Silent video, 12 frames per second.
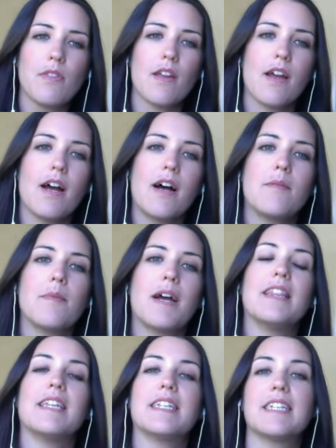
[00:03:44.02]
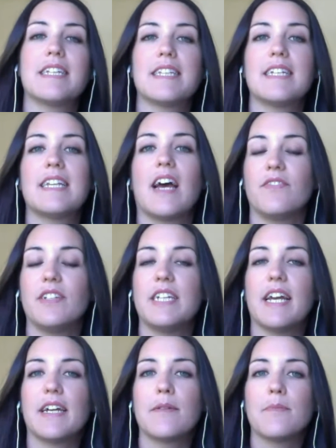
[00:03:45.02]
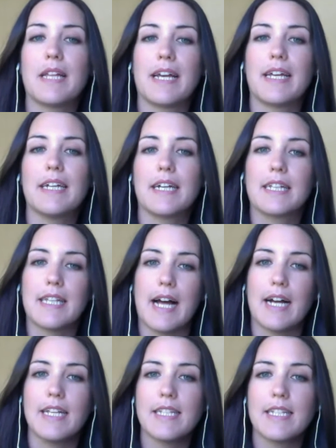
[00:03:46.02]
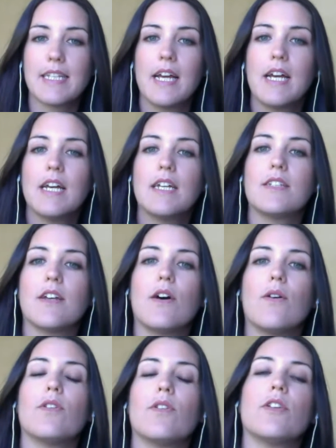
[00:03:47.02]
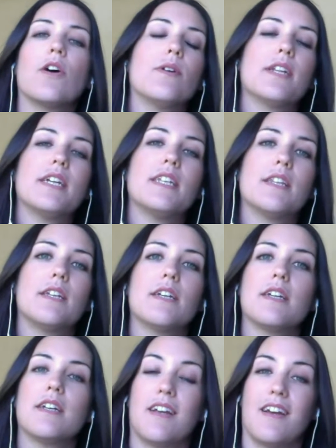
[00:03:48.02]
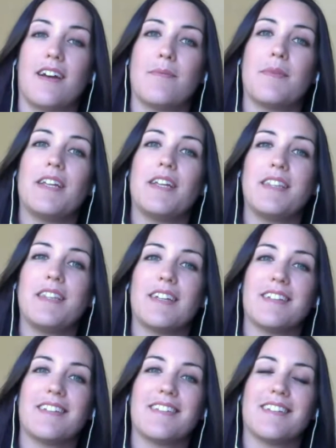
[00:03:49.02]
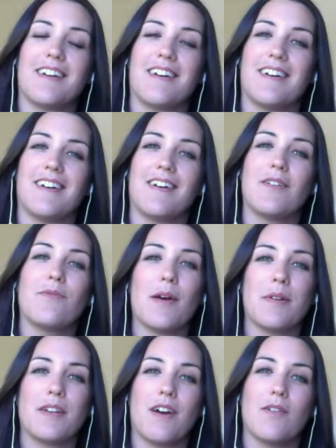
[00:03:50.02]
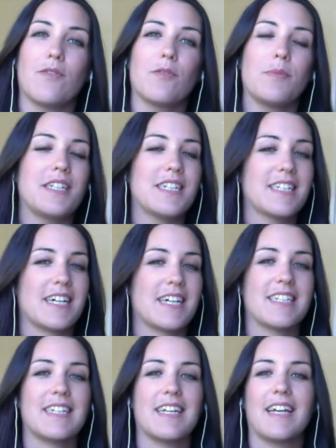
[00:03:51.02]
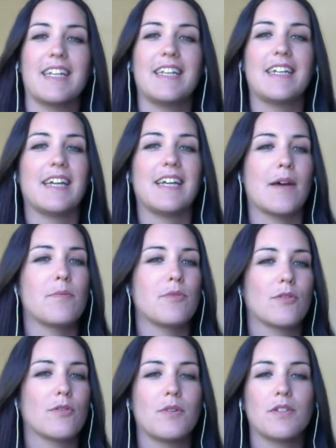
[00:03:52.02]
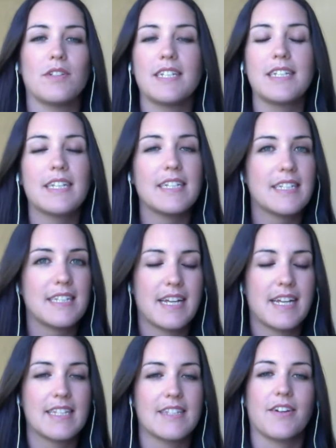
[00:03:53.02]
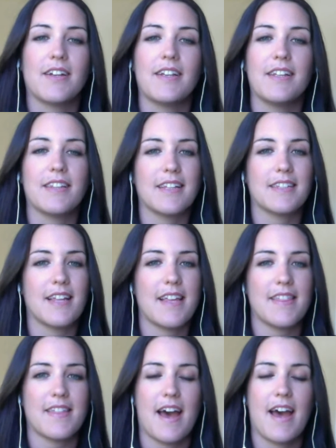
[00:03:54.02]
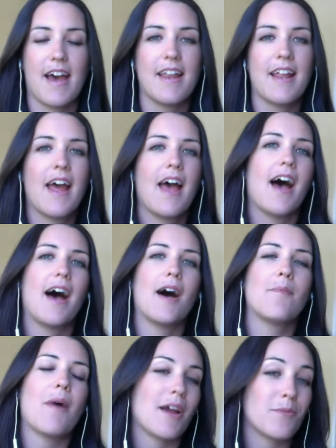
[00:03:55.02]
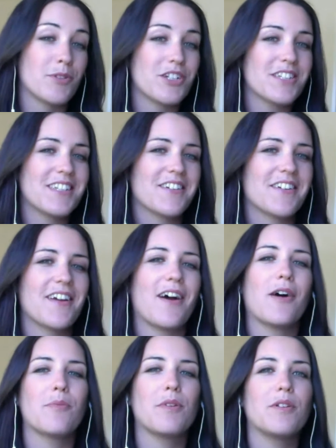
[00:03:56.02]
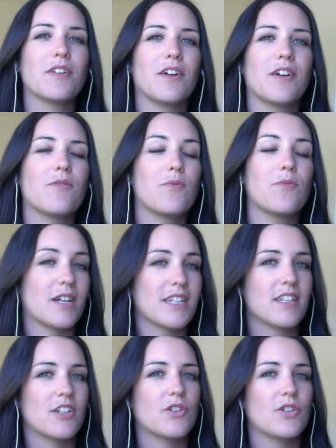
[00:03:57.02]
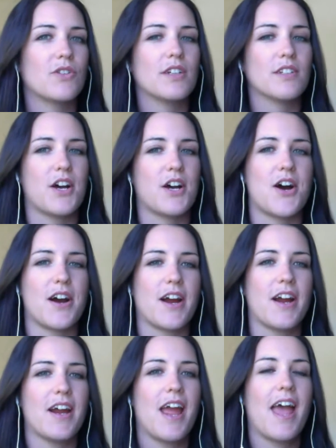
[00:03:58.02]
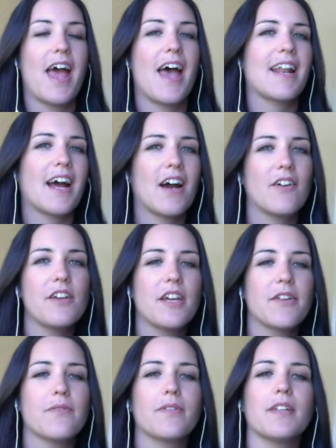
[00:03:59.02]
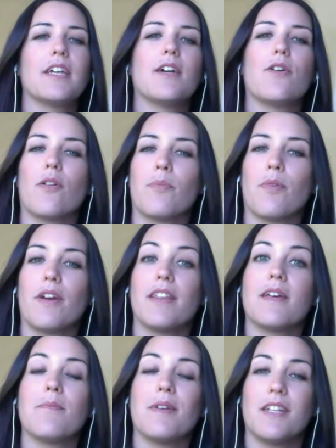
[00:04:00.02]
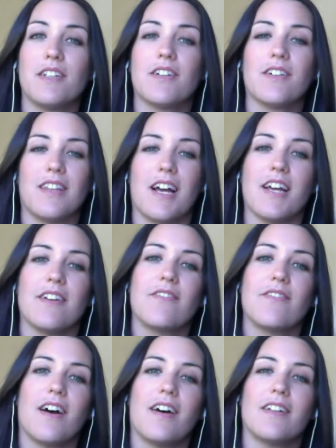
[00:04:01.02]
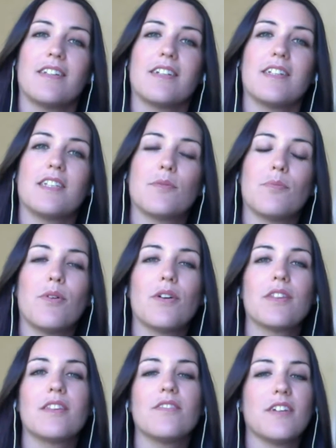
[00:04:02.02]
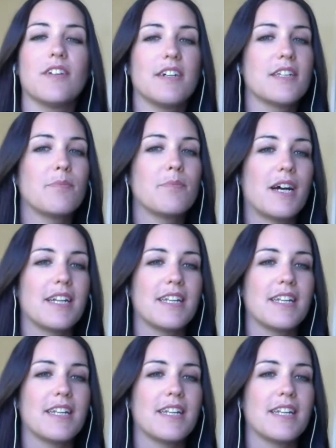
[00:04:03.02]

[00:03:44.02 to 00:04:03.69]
And this is an FDA compliant class. So no one in this webinar will be discussing any abnormal disease states or anything like that. I'm just here to help you learn what essential oils are and how you can really incorporate them into your life to support the various body